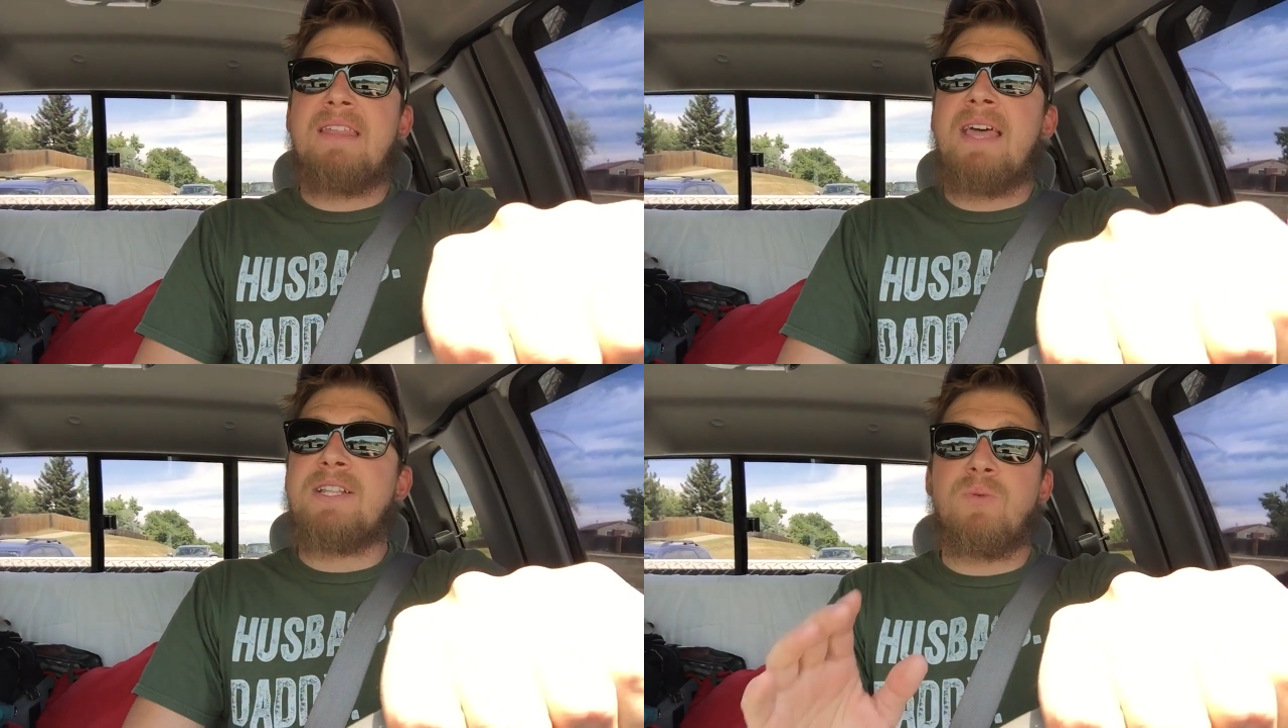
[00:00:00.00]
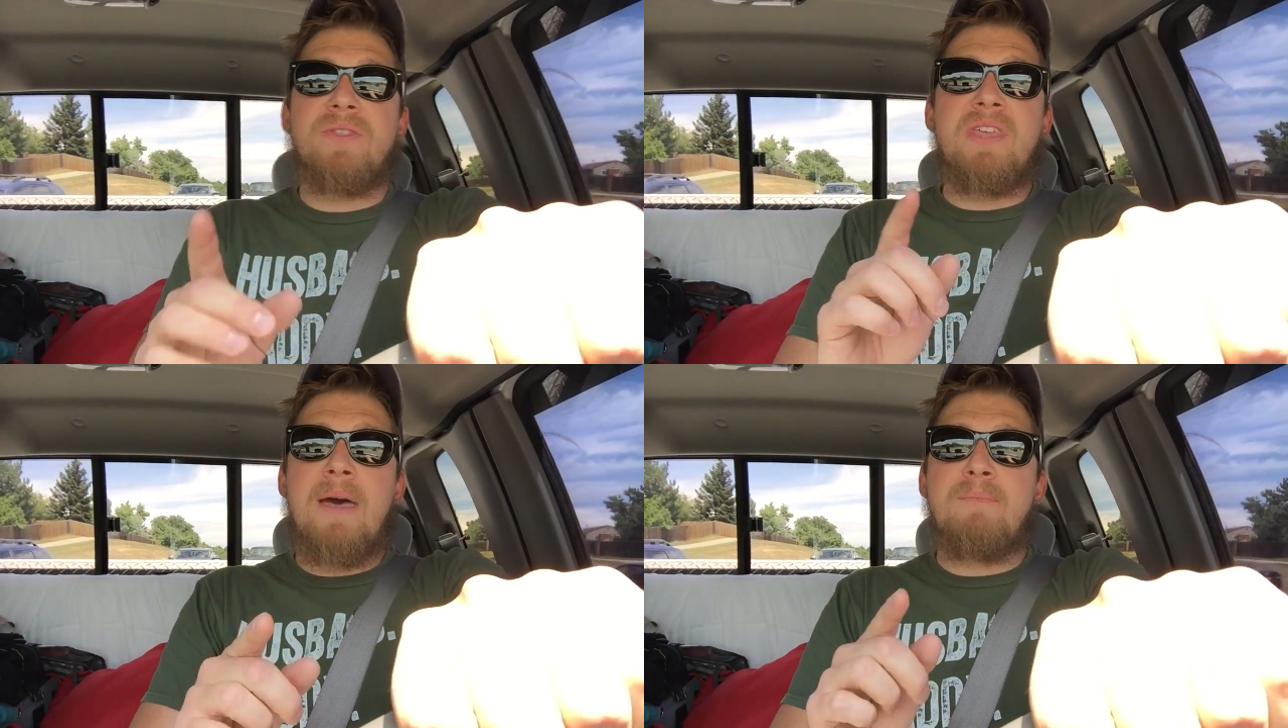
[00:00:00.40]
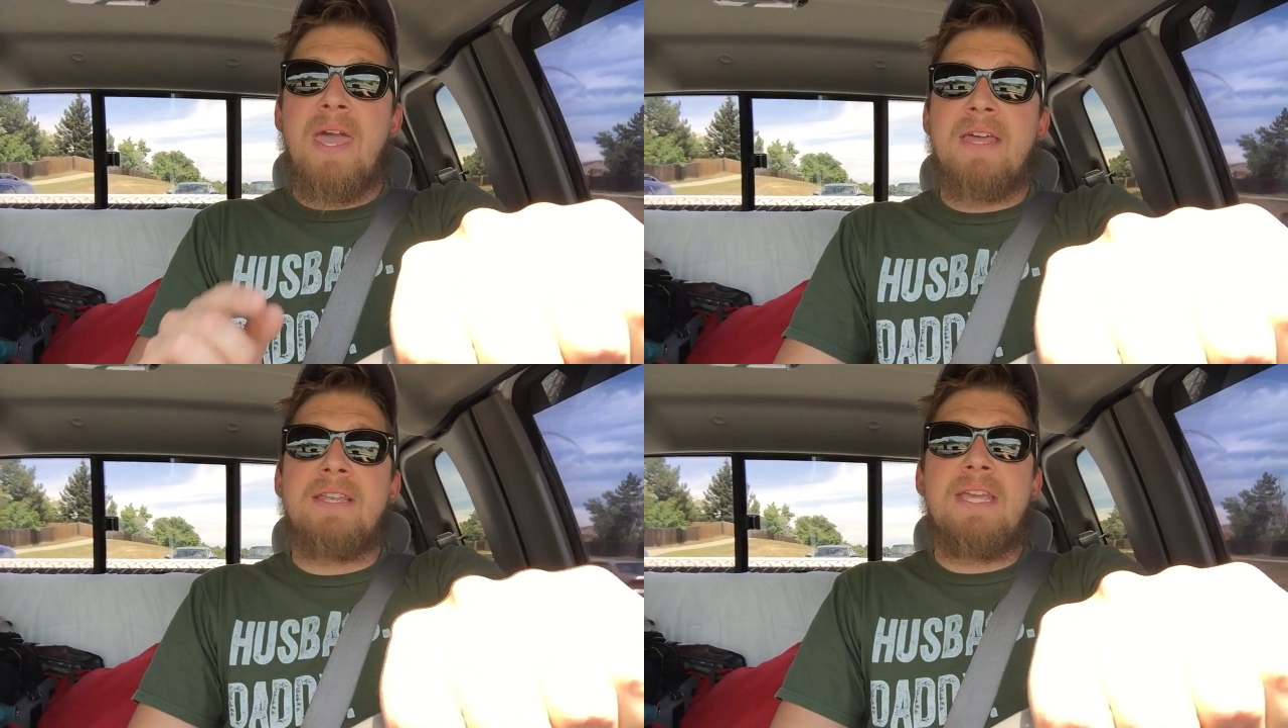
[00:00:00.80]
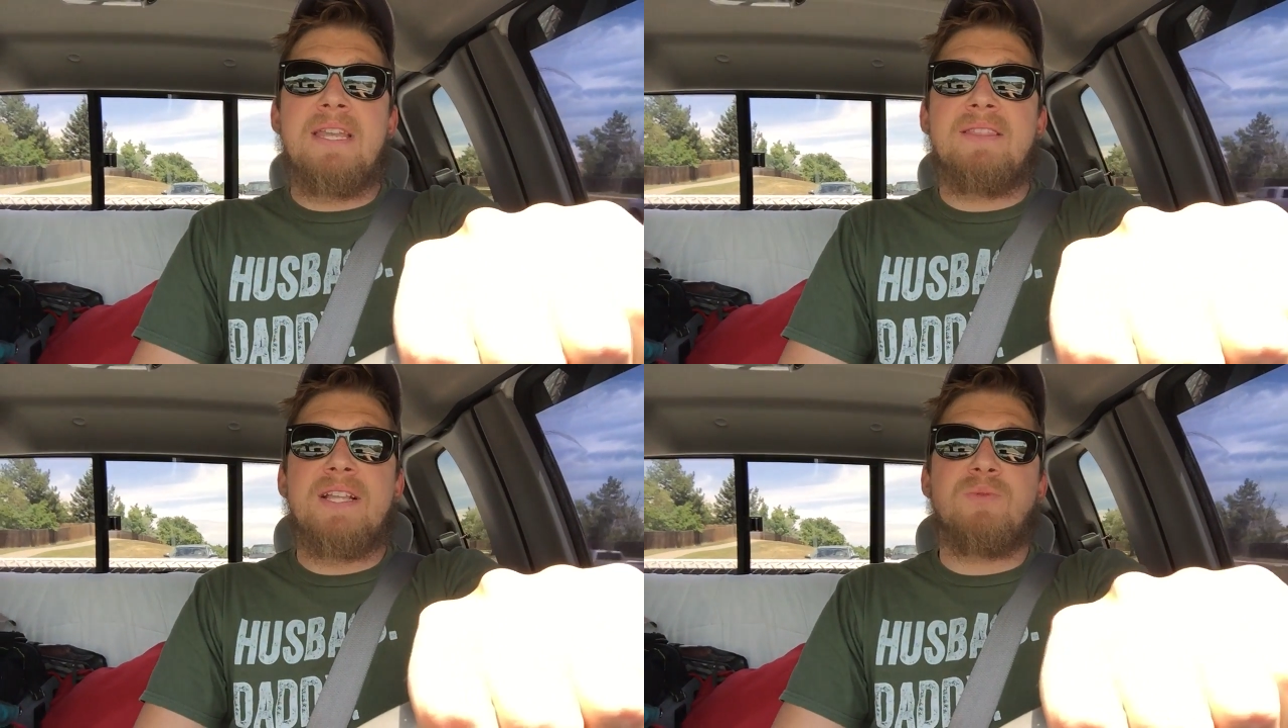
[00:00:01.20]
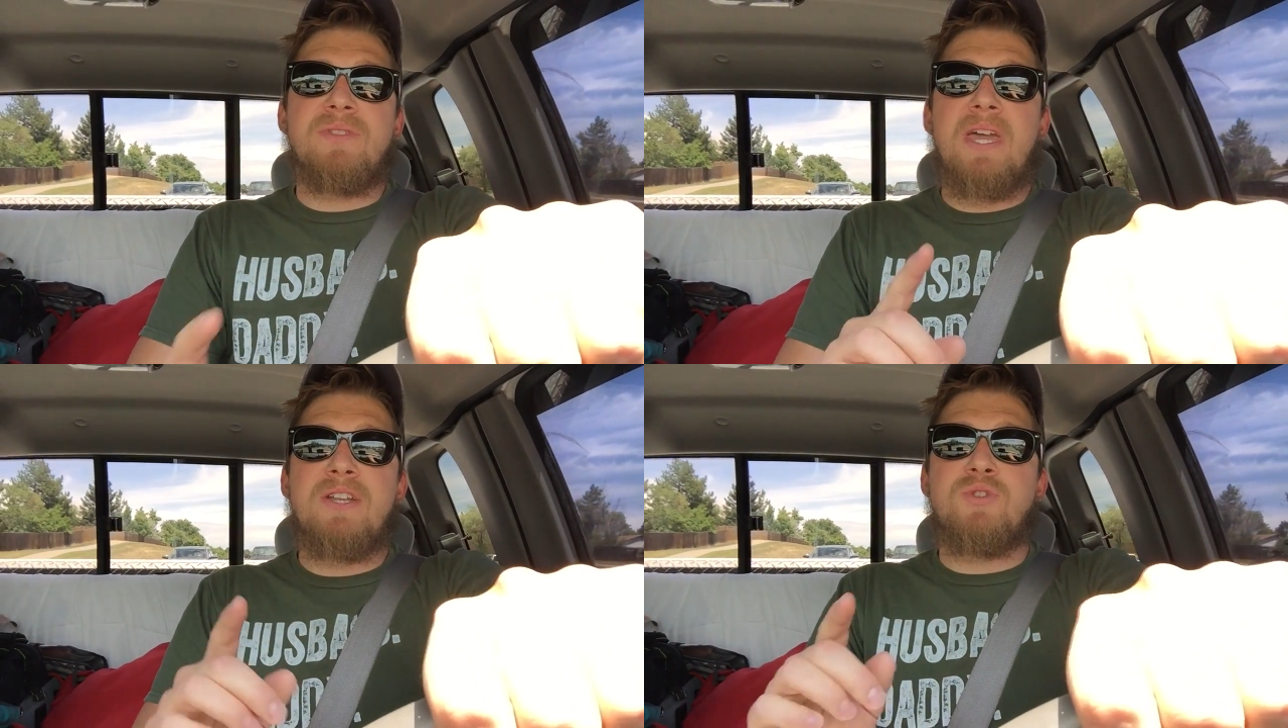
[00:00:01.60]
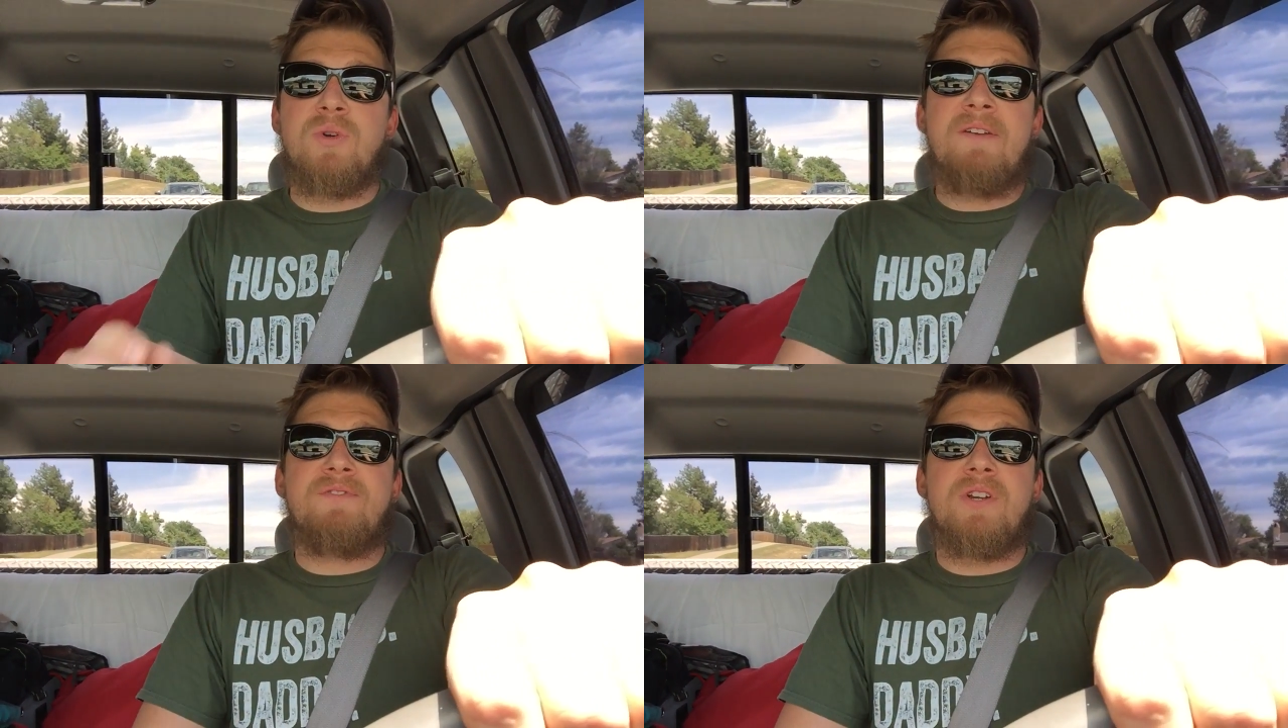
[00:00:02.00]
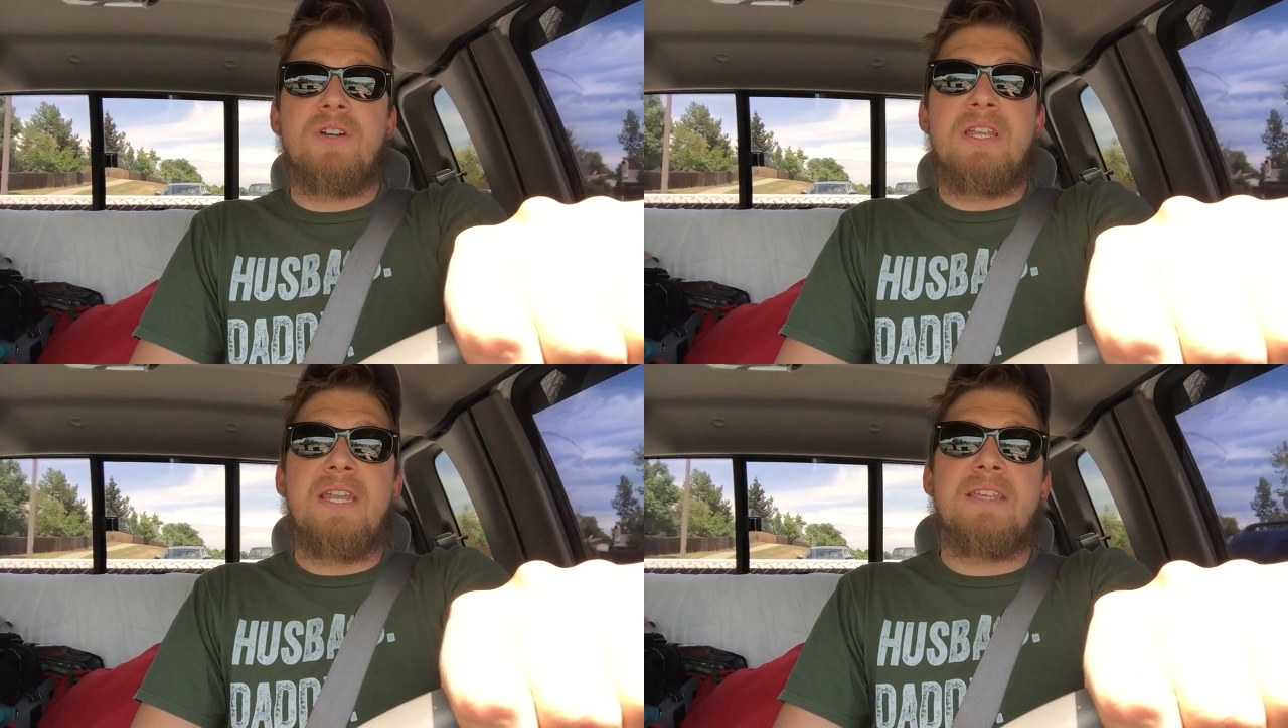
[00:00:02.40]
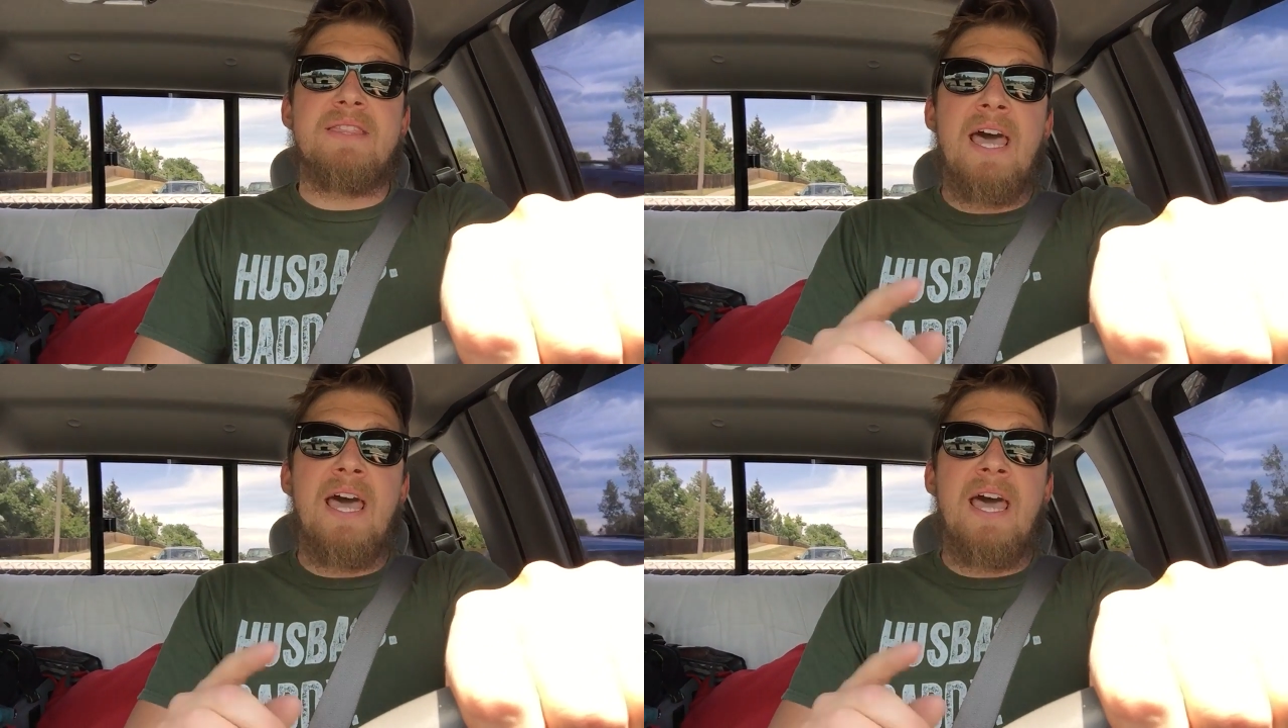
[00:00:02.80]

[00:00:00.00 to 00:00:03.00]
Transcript: And that's what that man needed. That's what that drifter needed.